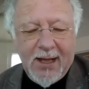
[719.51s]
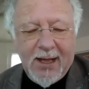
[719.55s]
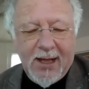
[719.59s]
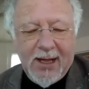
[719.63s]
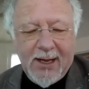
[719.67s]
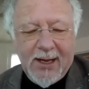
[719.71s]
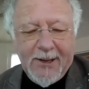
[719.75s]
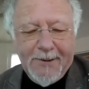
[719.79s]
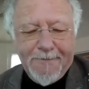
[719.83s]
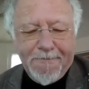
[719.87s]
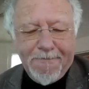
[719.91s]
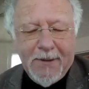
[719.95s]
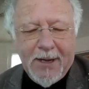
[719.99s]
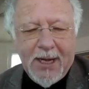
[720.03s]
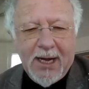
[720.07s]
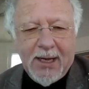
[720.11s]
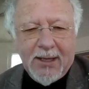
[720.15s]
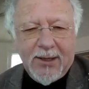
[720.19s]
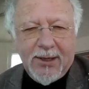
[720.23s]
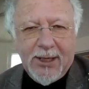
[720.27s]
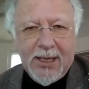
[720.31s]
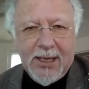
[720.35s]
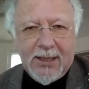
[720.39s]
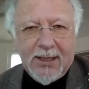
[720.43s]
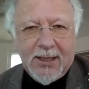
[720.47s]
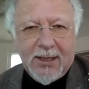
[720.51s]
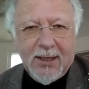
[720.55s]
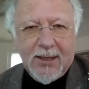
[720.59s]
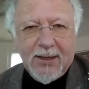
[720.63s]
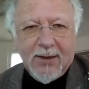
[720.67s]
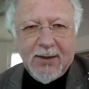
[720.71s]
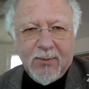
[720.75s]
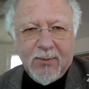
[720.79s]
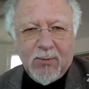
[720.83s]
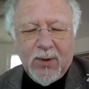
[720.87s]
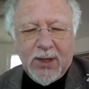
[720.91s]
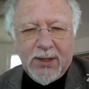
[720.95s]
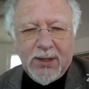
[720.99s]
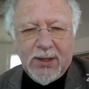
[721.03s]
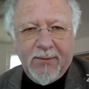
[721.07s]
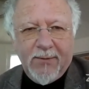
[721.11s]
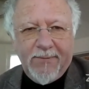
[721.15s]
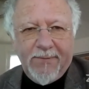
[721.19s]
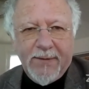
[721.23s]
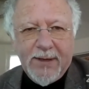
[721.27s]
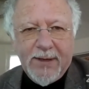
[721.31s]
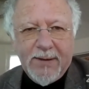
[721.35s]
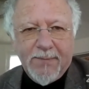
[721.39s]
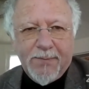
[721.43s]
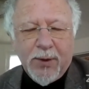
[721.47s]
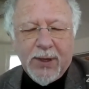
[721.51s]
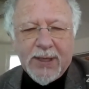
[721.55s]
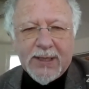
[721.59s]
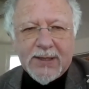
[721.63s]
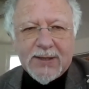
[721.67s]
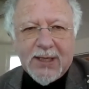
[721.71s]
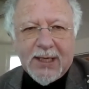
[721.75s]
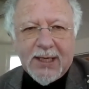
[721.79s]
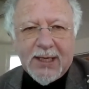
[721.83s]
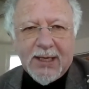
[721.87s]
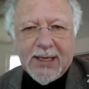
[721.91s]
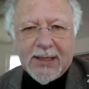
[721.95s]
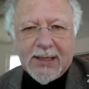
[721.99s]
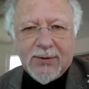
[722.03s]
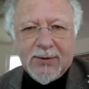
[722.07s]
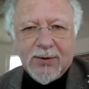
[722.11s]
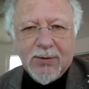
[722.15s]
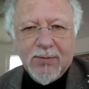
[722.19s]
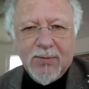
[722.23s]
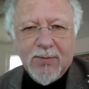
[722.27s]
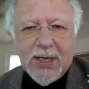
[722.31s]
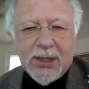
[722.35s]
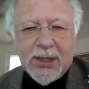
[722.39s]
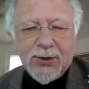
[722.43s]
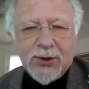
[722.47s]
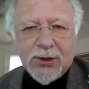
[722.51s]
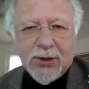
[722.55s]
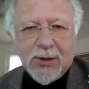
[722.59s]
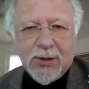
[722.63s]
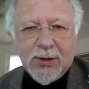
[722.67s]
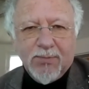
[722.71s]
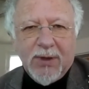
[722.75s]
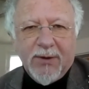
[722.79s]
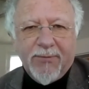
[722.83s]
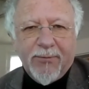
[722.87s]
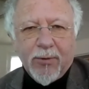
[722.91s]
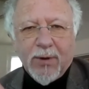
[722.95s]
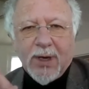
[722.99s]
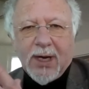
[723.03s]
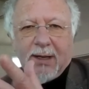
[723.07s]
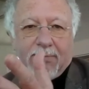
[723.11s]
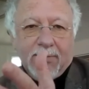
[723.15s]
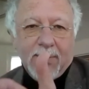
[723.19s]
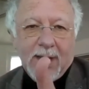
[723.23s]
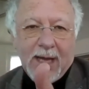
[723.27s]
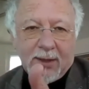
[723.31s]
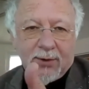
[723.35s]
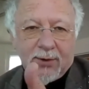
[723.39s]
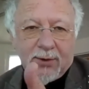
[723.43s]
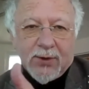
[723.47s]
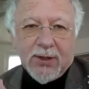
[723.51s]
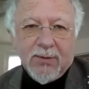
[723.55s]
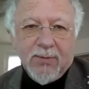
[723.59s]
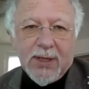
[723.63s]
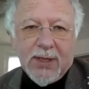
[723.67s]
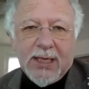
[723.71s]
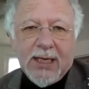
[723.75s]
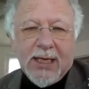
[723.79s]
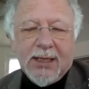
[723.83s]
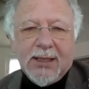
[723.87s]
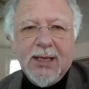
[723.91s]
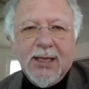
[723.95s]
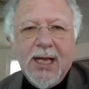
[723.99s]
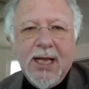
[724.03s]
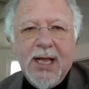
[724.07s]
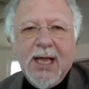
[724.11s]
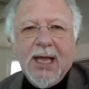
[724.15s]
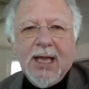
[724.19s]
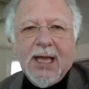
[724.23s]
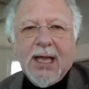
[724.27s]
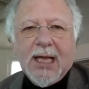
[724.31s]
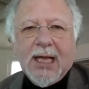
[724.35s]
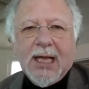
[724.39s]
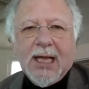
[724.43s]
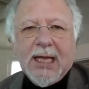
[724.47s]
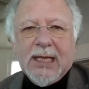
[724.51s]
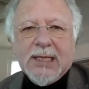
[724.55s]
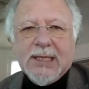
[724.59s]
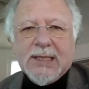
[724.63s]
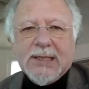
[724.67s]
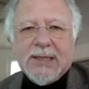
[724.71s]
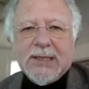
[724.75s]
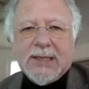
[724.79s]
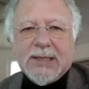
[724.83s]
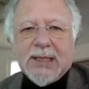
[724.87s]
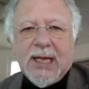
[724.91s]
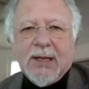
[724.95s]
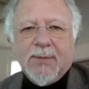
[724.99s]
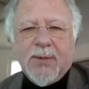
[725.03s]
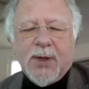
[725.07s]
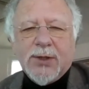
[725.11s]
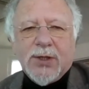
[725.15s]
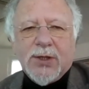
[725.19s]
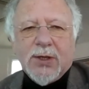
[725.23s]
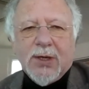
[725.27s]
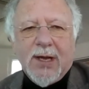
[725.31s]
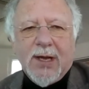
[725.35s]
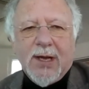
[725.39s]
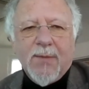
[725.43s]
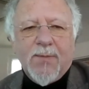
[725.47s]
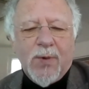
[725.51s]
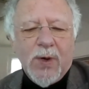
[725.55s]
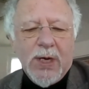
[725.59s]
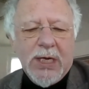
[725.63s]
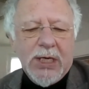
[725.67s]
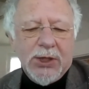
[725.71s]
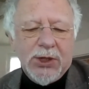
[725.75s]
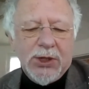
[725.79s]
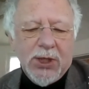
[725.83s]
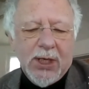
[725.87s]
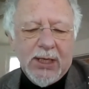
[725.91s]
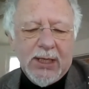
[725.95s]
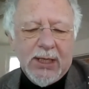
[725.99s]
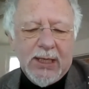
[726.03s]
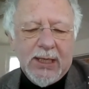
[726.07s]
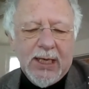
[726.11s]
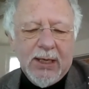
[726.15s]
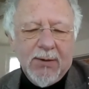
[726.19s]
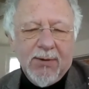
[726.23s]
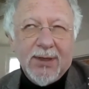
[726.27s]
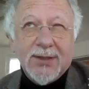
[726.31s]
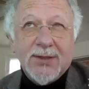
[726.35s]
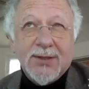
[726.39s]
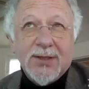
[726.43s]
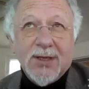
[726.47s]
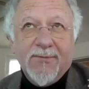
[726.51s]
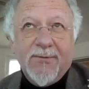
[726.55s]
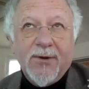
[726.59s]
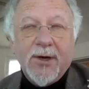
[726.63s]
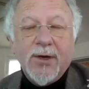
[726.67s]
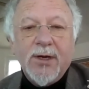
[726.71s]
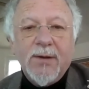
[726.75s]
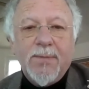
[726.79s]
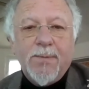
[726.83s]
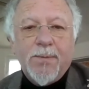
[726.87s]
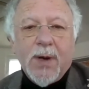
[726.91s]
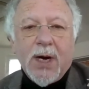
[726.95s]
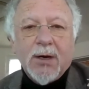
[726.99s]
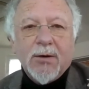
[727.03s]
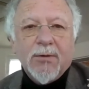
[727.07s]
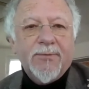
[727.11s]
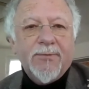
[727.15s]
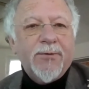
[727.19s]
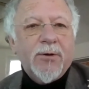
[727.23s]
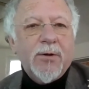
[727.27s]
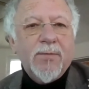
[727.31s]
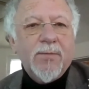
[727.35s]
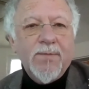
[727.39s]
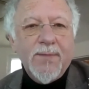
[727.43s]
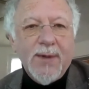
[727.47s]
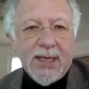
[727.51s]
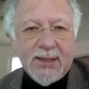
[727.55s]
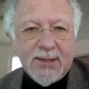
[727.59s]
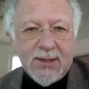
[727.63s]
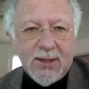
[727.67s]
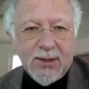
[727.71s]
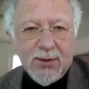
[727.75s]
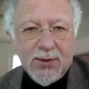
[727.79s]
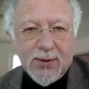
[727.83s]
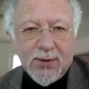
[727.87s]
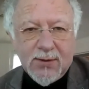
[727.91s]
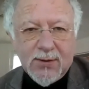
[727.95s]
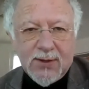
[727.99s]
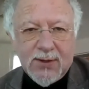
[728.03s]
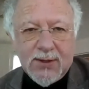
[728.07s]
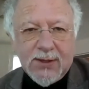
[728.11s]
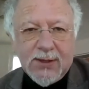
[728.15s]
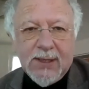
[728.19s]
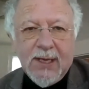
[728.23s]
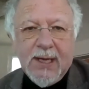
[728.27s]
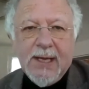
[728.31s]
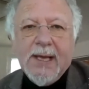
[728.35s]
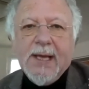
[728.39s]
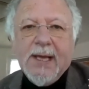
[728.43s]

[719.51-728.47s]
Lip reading: I think one of the points I'd like to mention before I actually begin is how much I appreciate hearing some very powerful messages